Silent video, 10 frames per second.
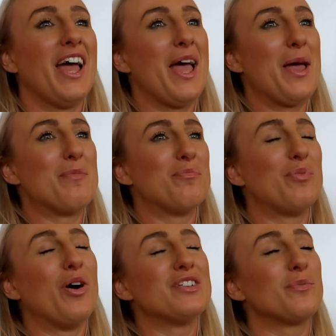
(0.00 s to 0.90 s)
Um,
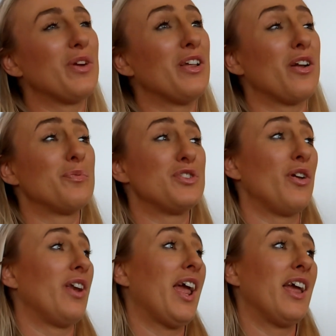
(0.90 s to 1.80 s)
but it's a brilliant
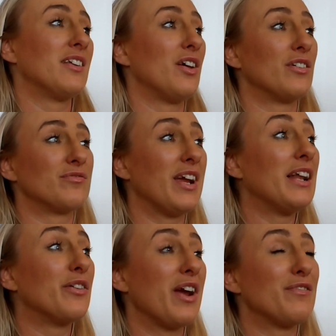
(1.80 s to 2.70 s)
opportunity and look,
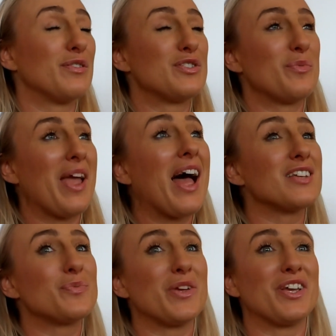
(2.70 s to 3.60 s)
really grateful to be
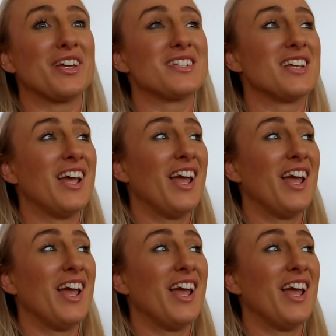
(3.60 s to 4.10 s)
asked because